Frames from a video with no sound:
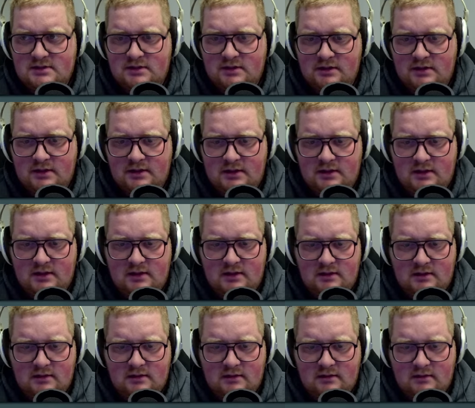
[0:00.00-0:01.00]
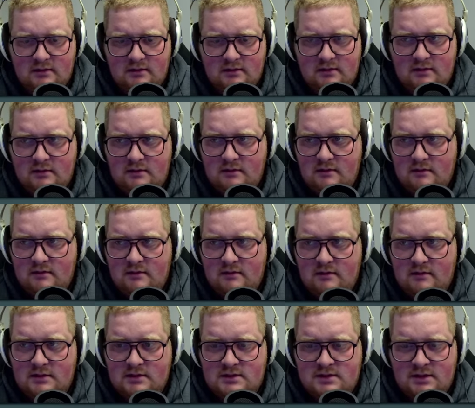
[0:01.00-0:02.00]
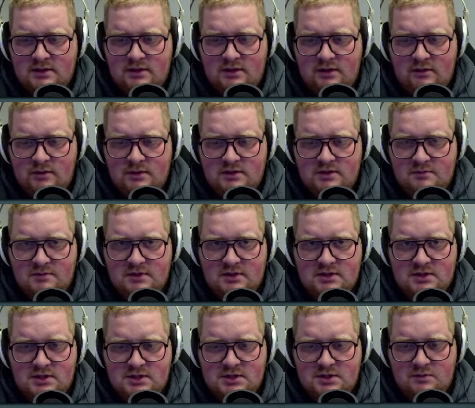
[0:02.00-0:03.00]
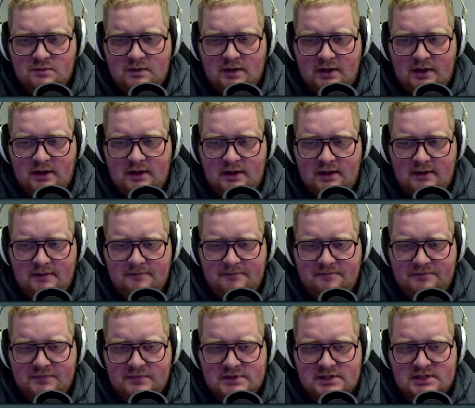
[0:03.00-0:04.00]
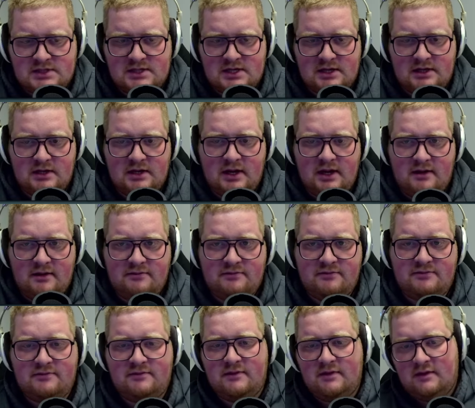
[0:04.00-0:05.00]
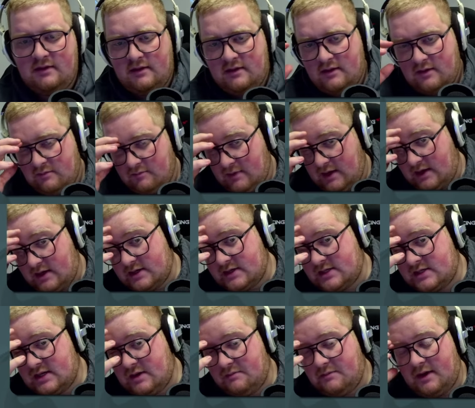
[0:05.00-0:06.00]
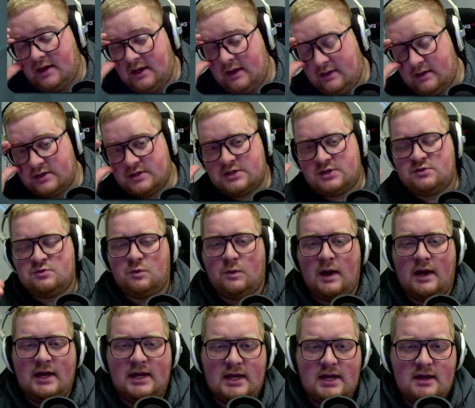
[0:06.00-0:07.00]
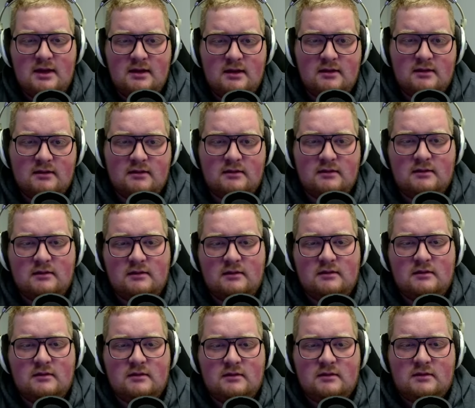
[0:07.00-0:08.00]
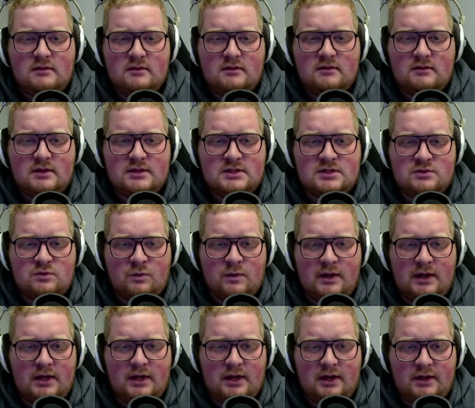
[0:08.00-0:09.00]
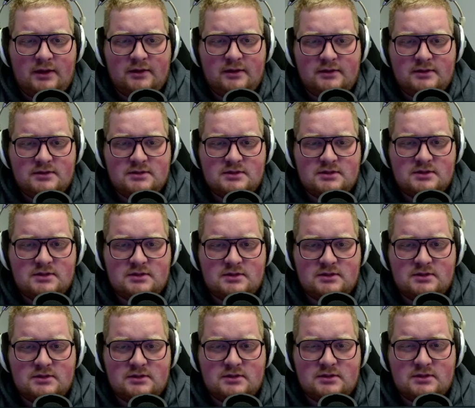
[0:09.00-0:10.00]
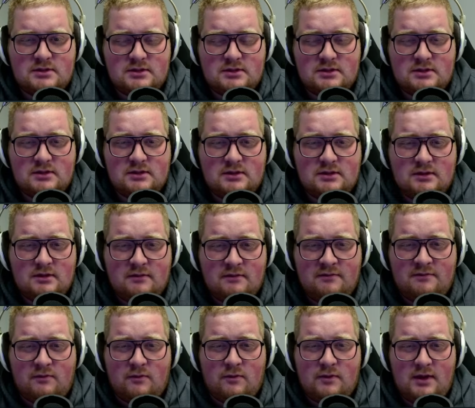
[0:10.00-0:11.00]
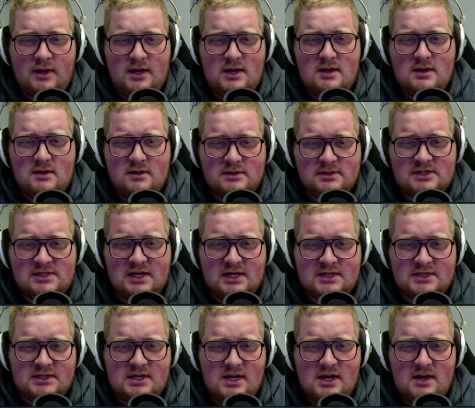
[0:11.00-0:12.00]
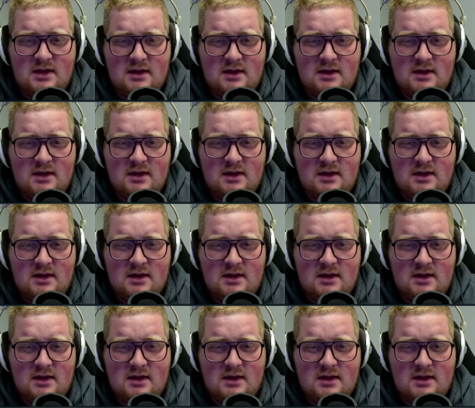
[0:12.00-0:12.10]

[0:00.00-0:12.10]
Good. Can turn you into Magician, why not? Send it off. Make us some money. There's 20. That's $20. 40. 60.